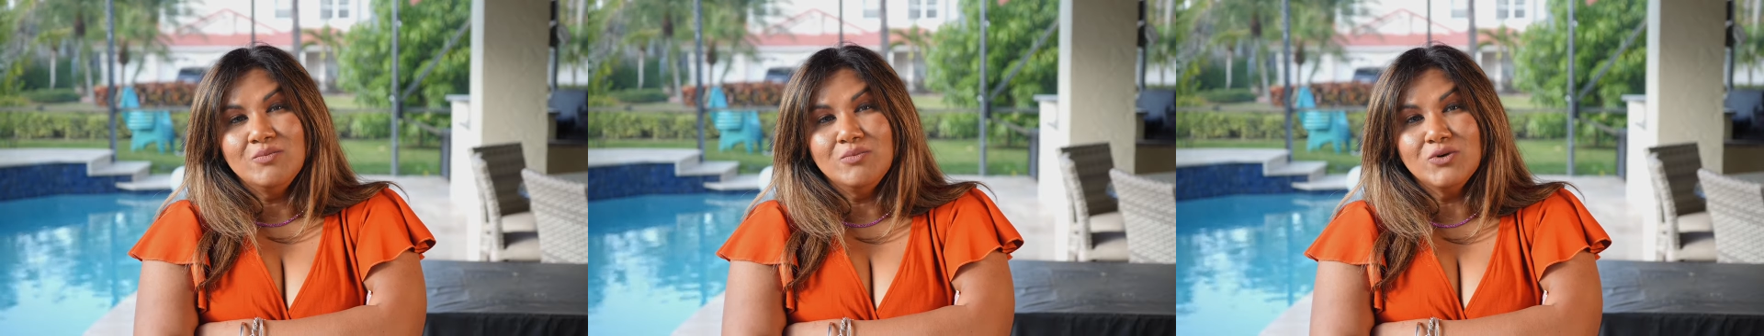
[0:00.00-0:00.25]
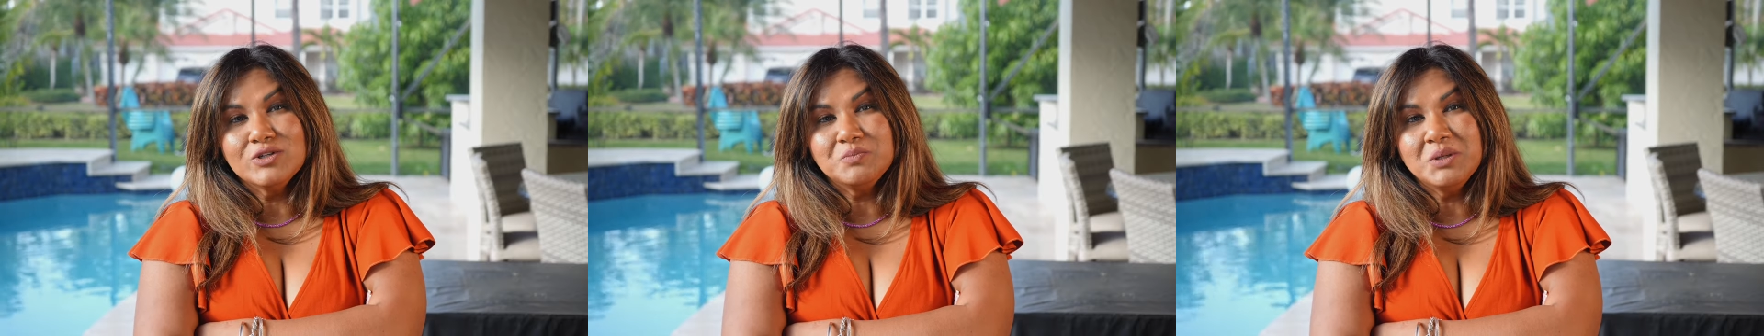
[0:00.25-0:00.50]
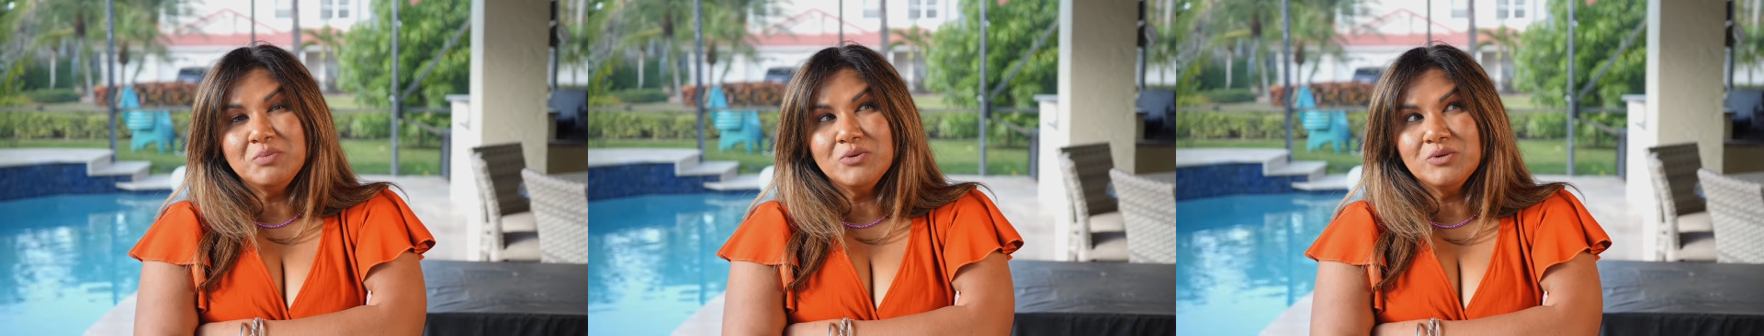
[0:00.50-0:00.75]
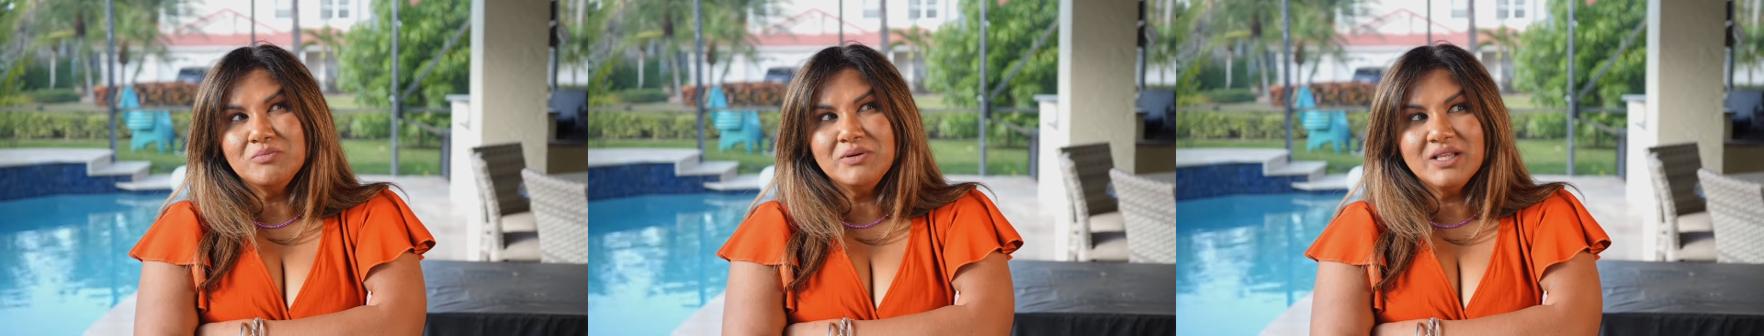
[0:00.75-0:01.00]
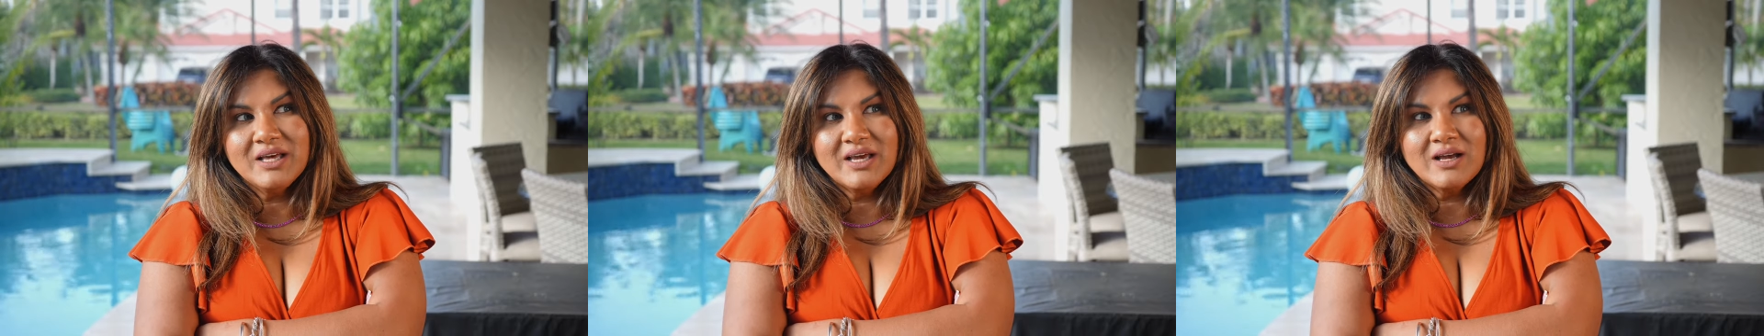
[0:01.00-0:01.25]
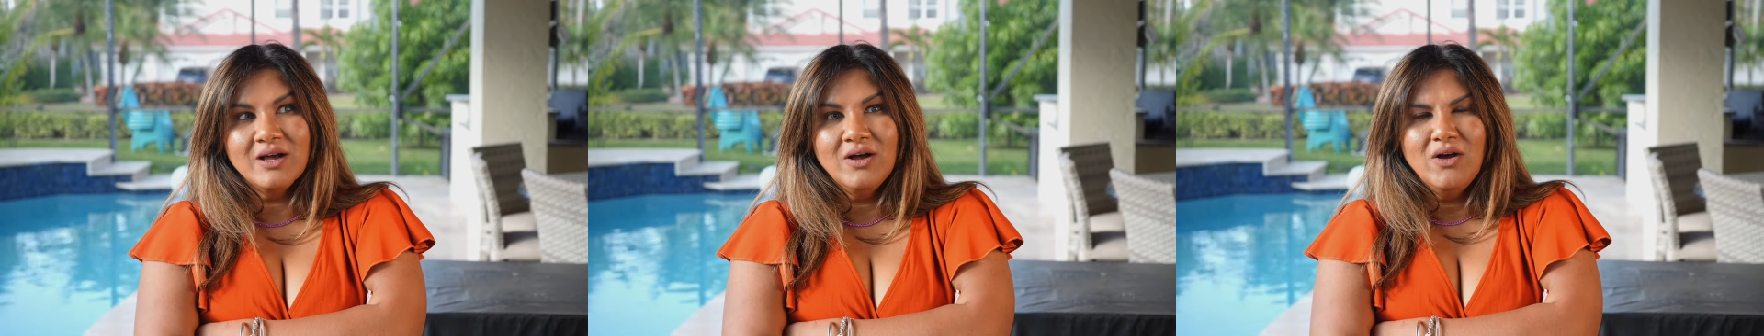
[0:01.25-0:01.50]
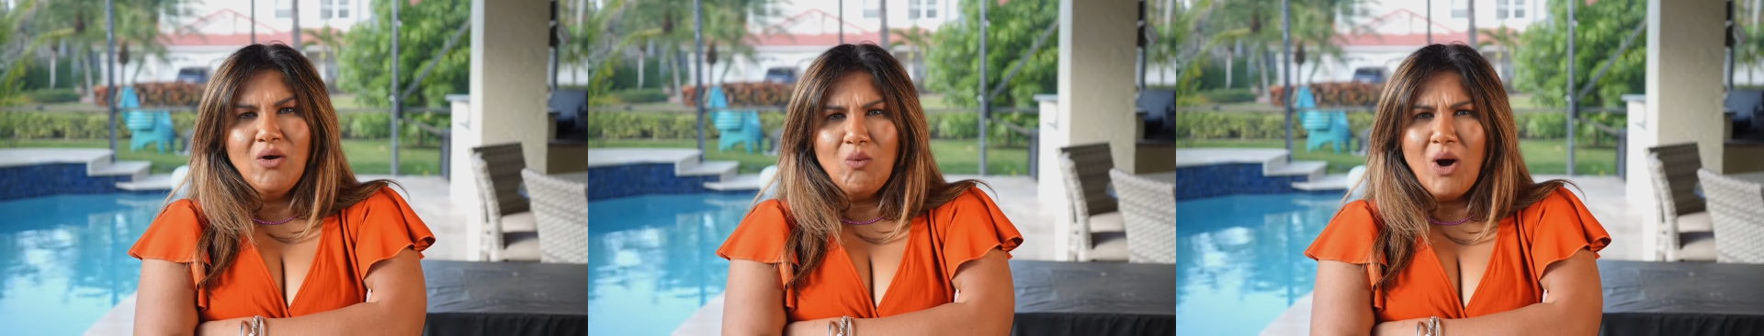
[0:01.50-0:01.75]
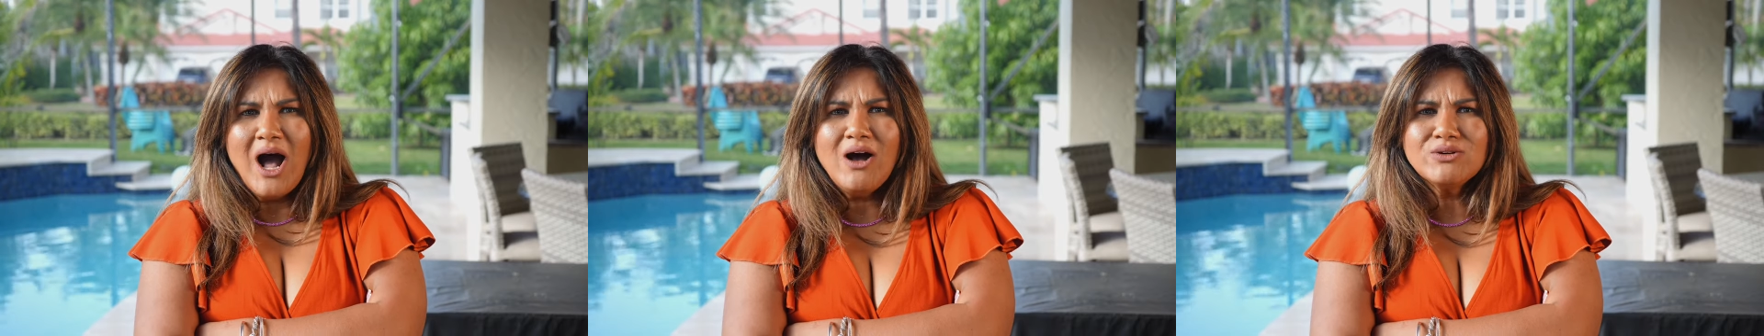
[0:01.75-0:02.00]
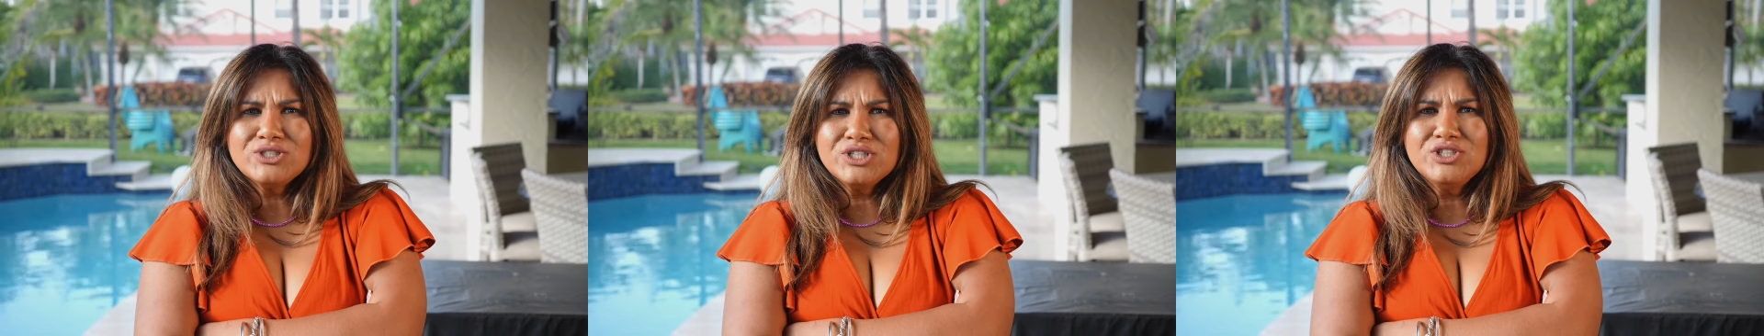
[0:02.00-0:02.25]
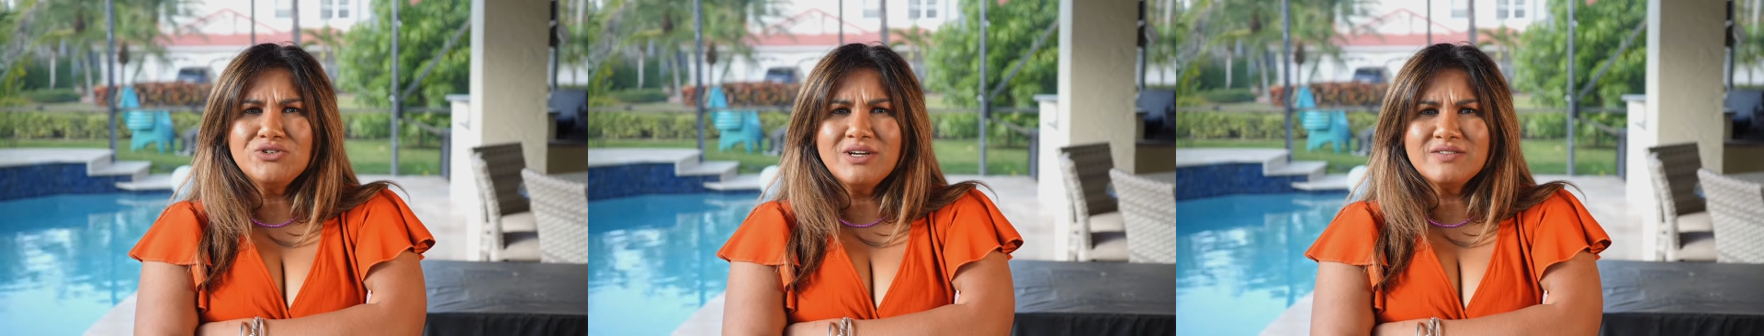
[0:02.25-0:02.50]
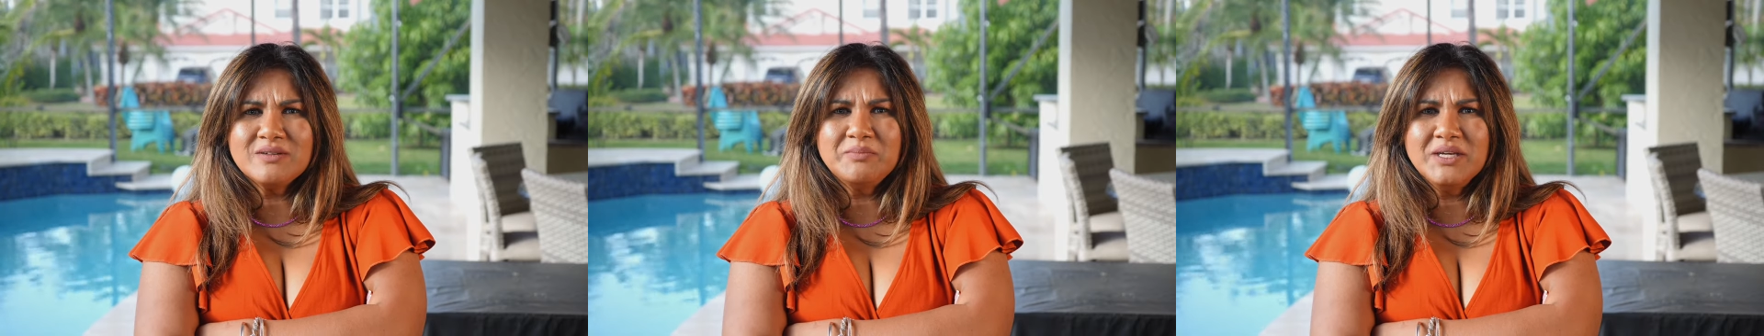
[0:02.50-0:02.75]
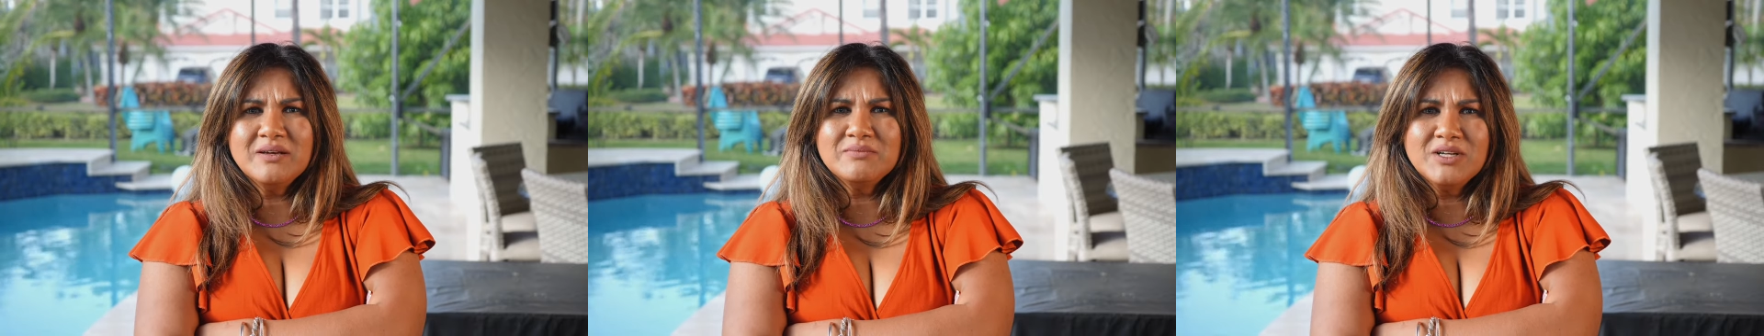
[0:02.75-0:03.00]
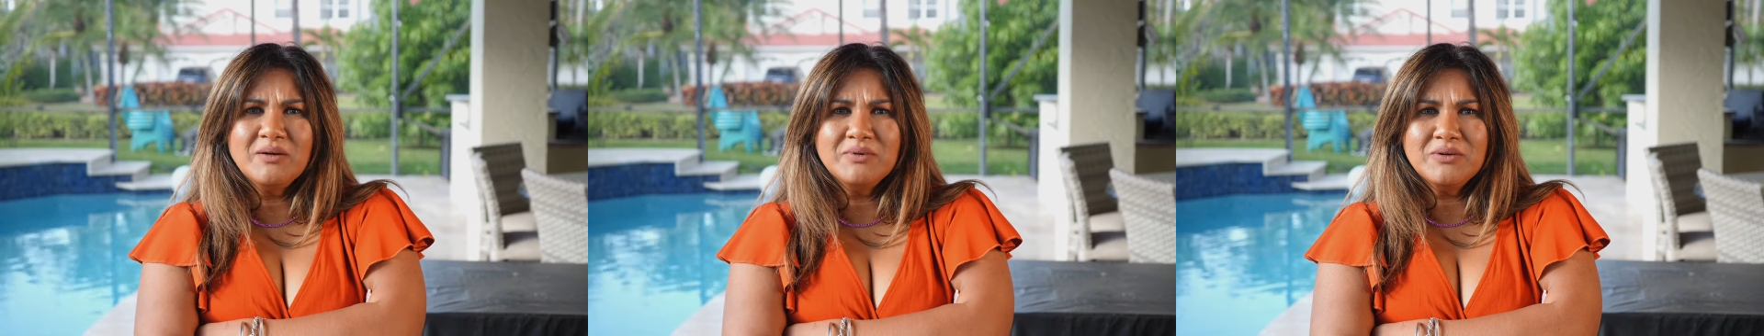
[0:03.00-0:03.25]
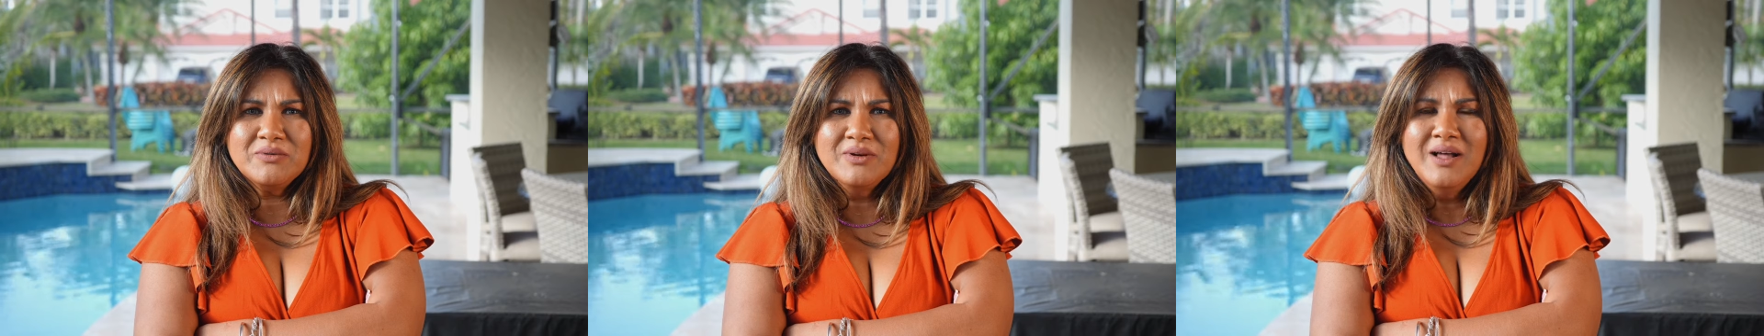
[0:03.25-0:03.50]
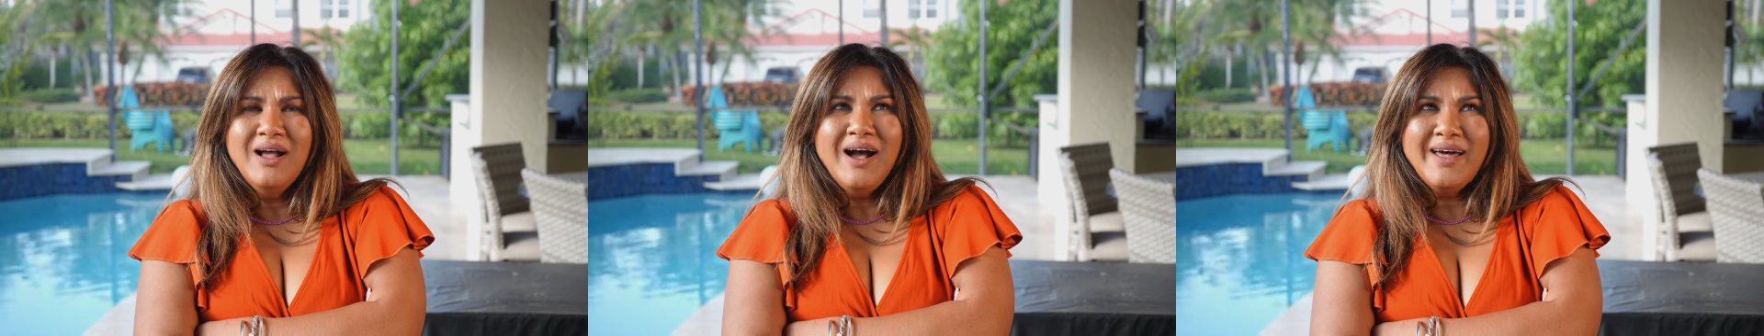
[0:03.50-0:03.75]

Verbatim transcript: Most people would be like, wow, she drives a BMW.